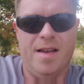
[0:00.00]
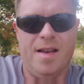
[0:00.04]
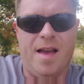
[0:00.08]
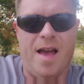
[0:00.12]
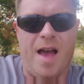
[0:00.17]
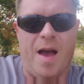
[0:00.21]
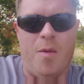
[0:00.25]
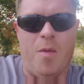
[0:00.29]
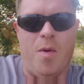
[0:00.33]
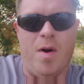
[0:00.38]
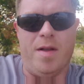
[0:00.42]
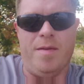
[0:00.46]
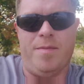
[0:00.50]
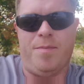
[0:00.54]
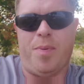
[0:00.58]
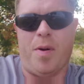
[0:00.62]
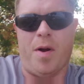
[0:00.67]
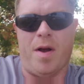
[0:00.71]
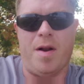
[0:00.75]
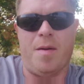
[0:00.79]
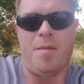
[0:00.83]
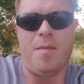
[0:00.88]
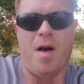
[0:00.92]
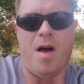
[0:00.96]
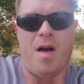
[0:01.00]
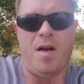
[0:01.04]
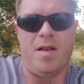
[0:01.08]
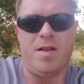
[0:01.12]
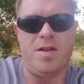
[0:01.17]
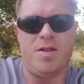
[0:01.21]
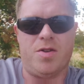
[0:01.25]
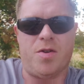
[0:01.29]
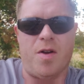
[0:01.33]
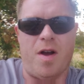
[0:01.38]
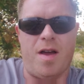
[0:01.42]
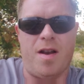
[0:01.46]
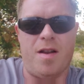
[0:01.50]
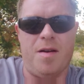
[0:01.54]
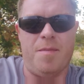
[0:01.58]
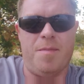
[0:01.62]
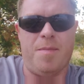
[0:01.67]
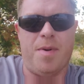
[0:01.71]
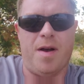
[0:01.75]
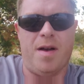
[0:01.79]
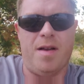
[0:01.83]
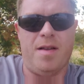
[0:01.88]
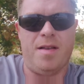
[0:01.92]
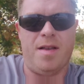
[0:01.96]
I would print them all and shred them,
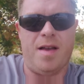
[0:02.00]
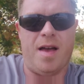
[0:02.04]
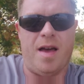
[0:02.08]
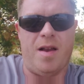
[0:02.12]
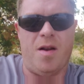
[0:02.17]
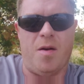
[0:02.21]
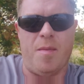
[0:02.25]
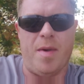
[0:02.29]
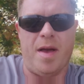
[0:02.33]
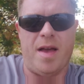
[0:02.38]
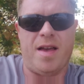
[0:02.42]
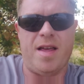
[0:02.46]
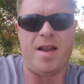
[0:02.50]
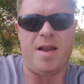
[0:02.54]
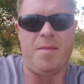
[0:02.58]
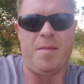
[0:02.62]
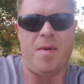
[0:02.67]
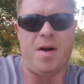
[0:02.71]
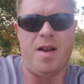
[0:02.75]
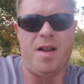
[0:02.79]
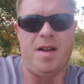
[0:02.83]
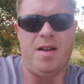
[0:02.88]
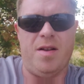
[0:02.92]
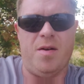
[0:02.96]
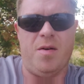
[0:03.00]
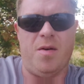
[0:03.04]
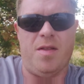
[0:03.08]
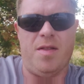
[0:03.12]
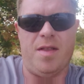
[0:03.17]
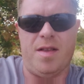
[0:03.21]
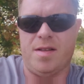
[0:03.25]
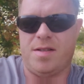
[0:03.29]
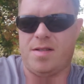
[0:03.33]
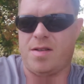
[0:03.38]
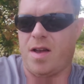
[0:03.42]
but I don't make any money doing this,